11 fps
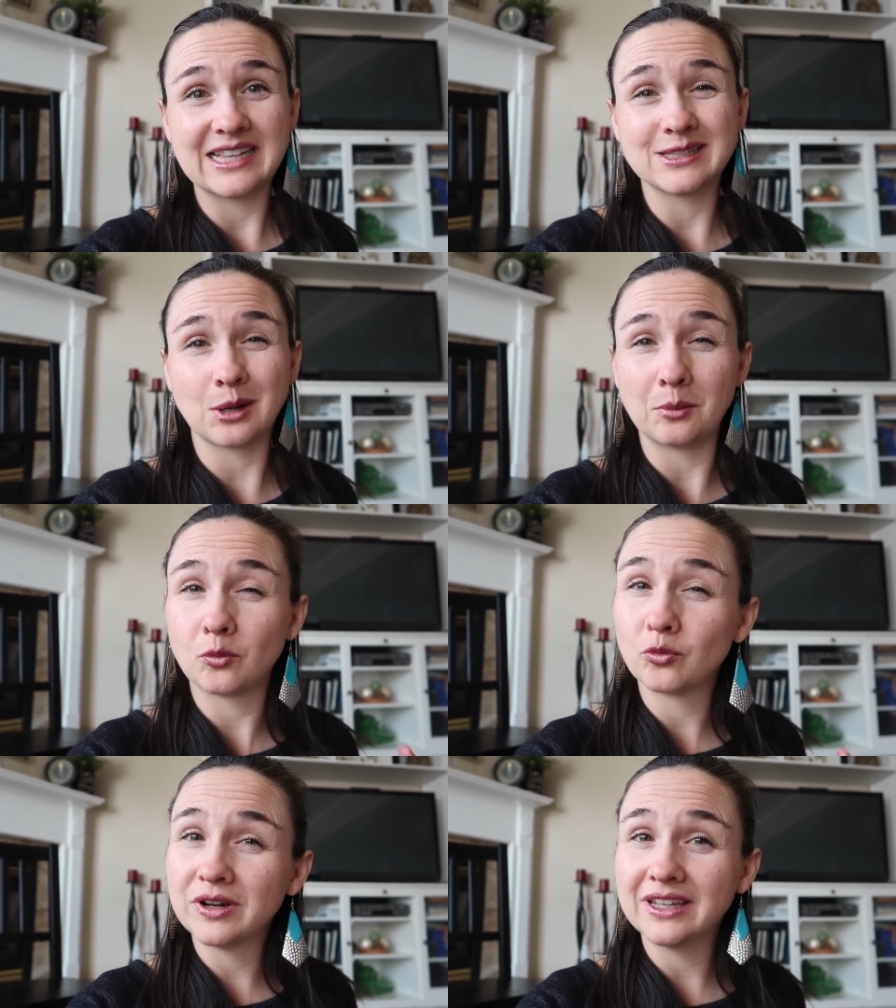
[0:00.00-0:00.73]
and so
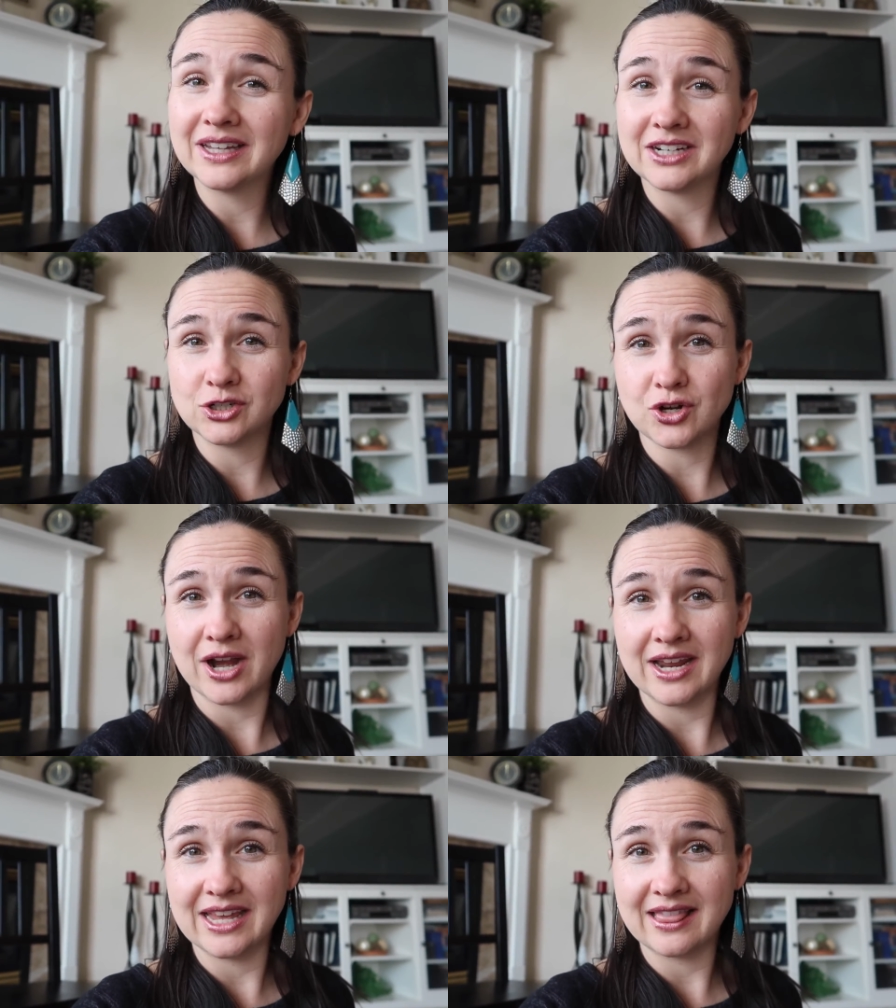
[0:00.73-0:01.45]
I'm really gonna
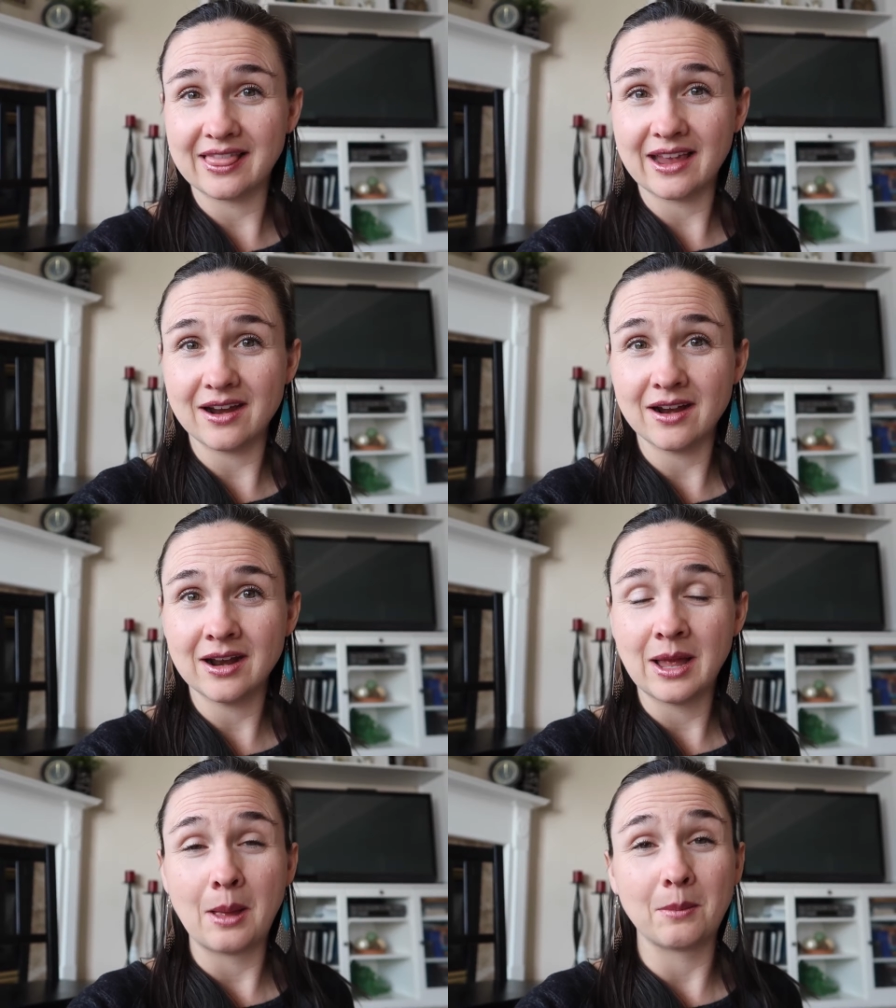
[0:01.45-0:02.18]
try and get
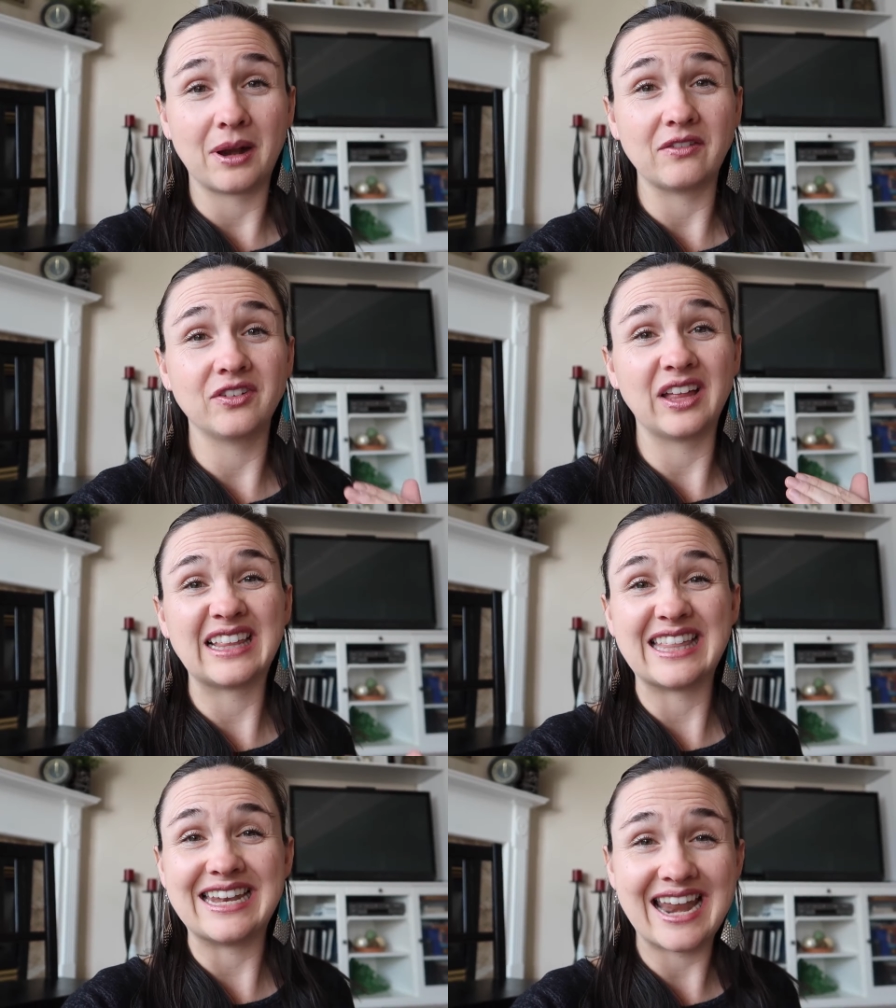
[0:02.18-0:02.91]
there, but I feel
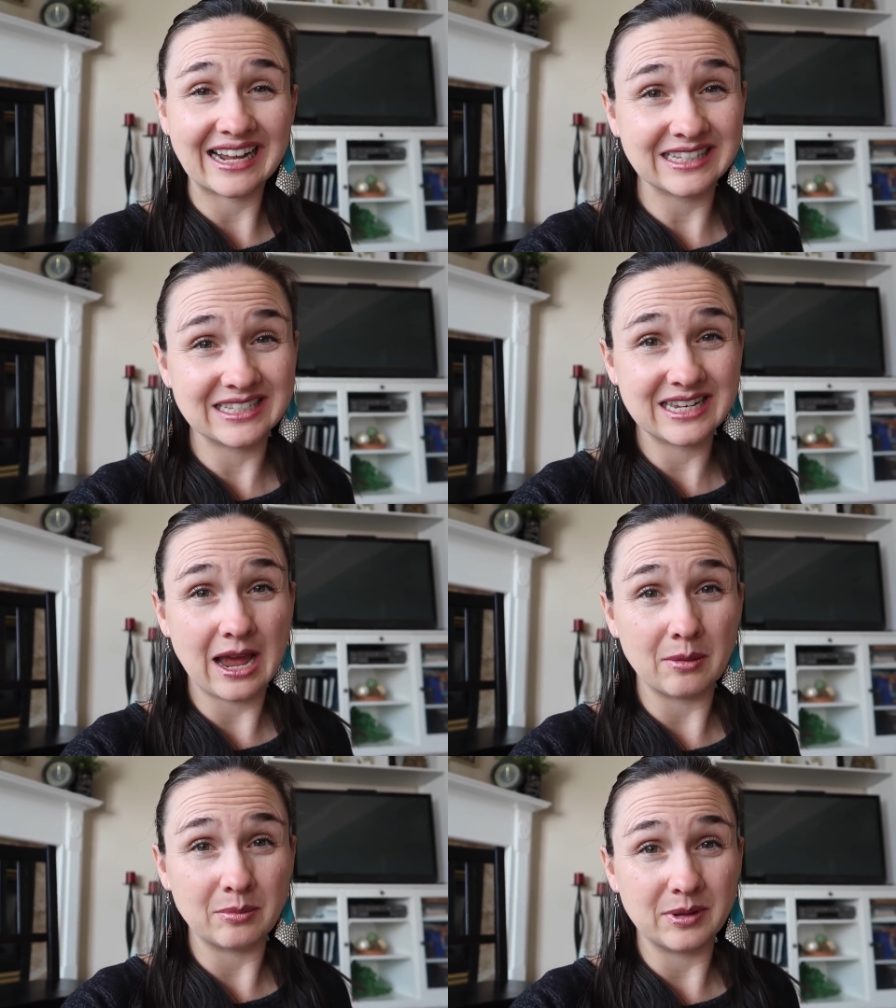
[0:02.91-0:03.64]
like the next
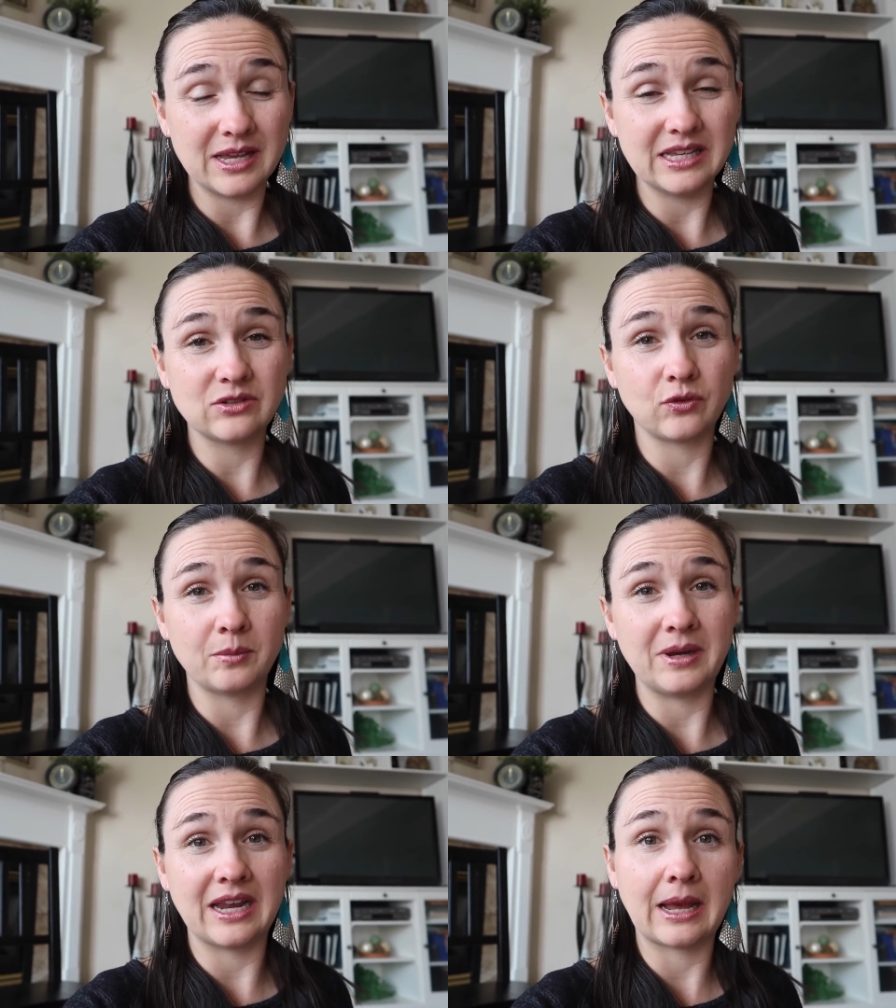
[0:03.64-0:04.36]
step is
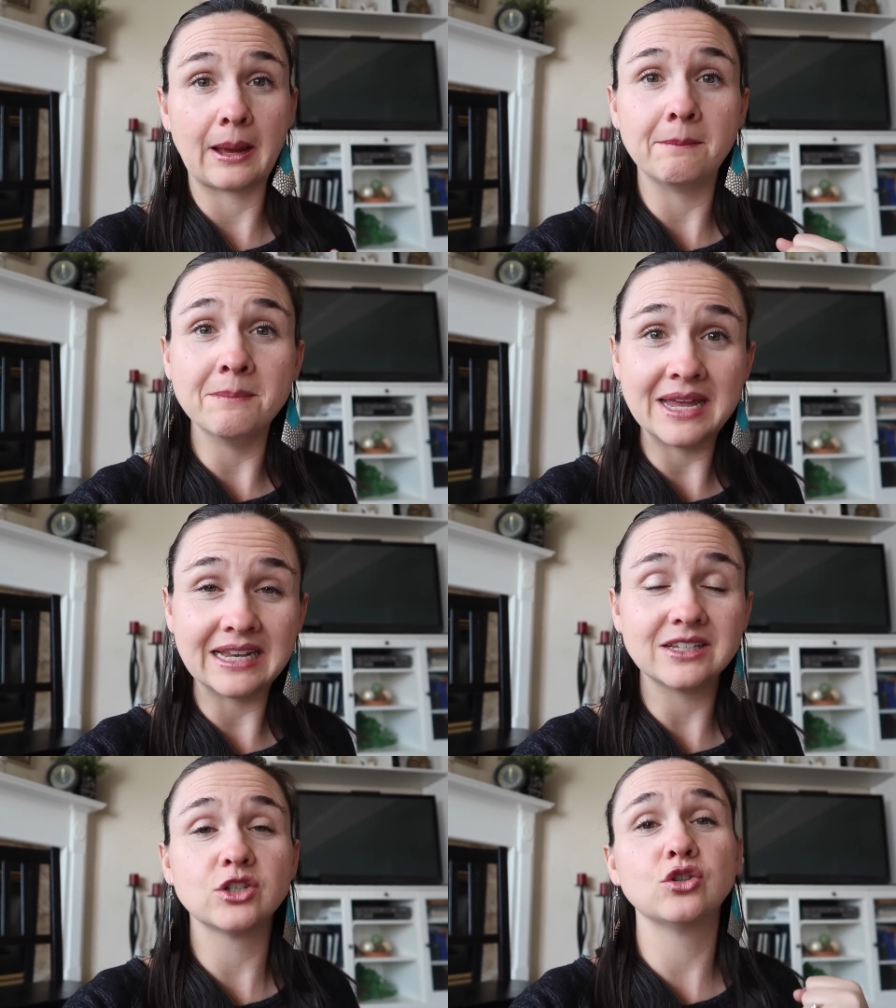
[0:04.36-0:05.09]
for me to
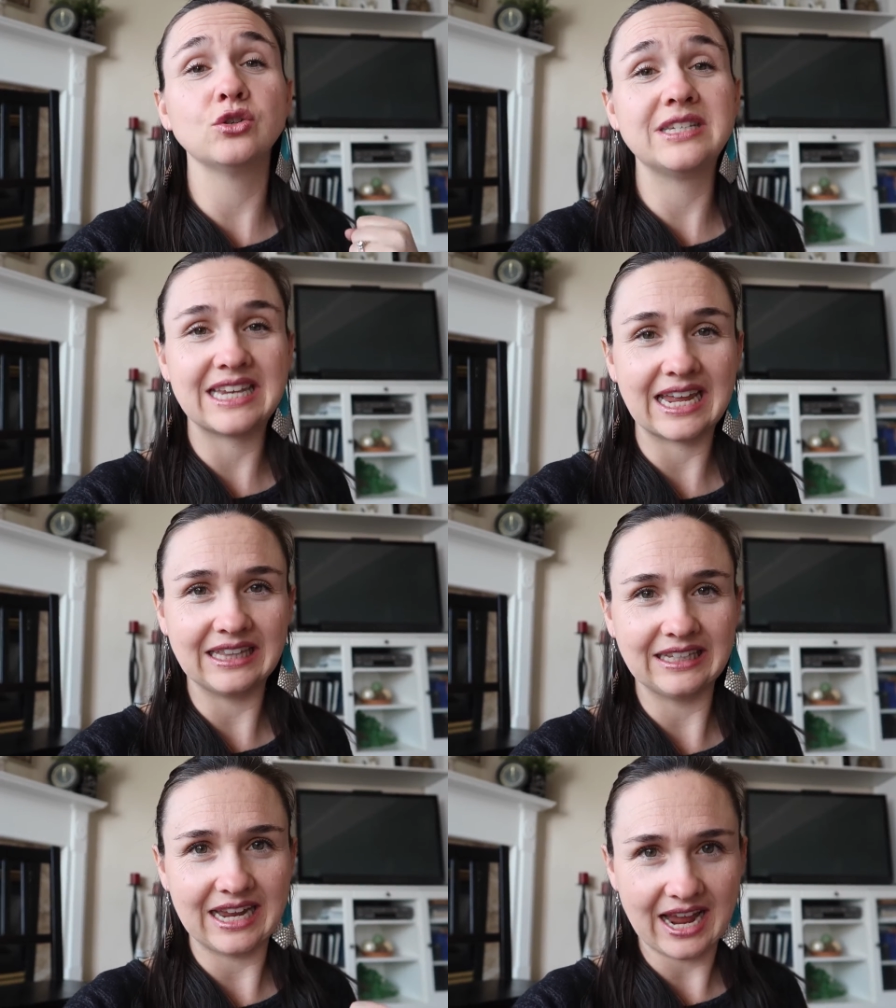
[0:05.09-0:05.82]
commit to
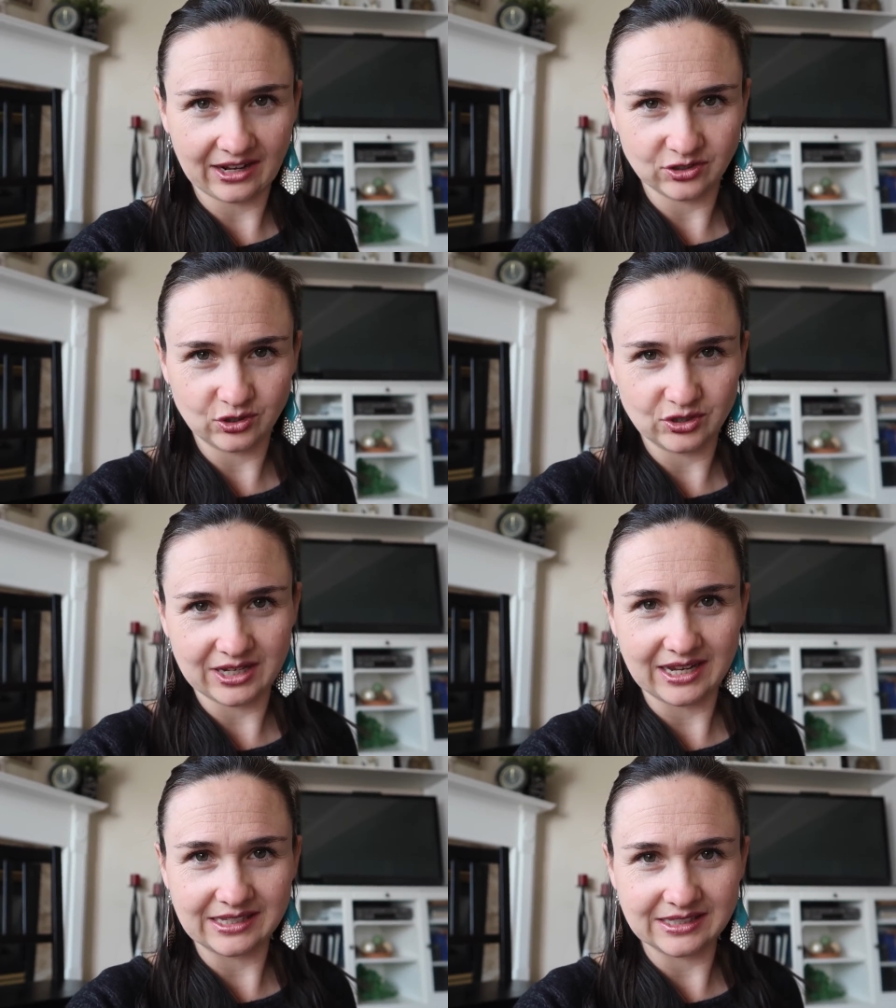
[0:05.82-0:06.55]
daily
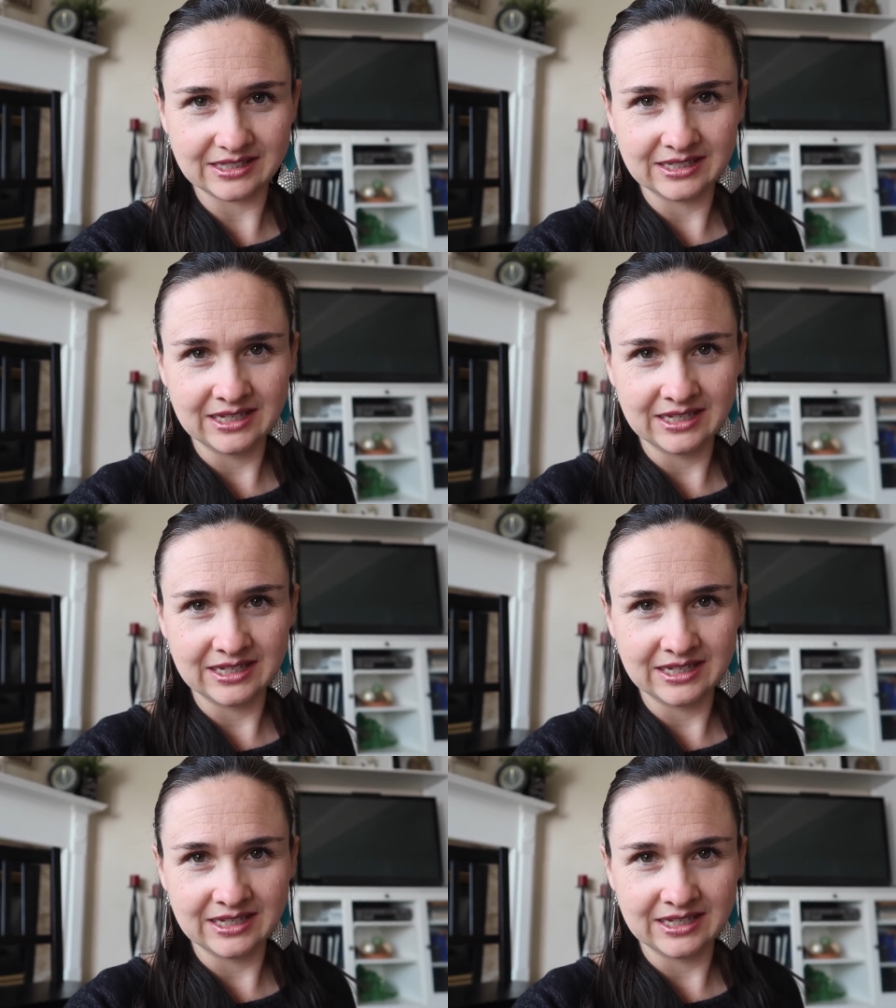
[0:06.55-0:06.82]
exercise